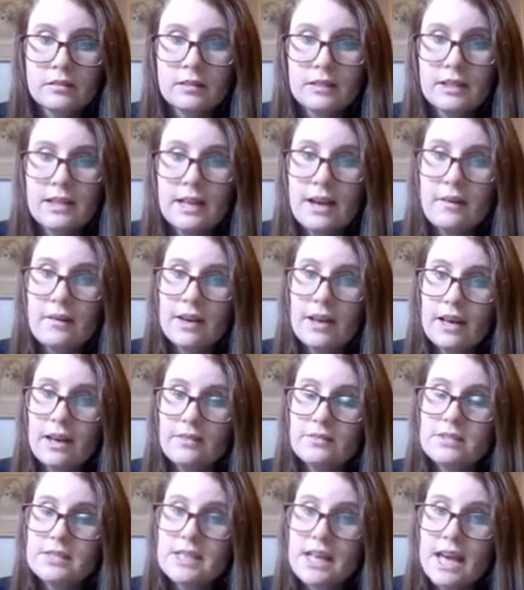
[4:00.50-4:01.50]
now I
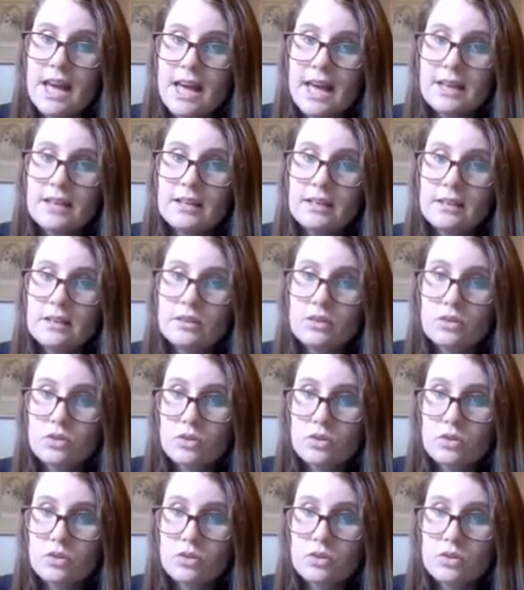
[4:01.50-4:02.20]
have 10,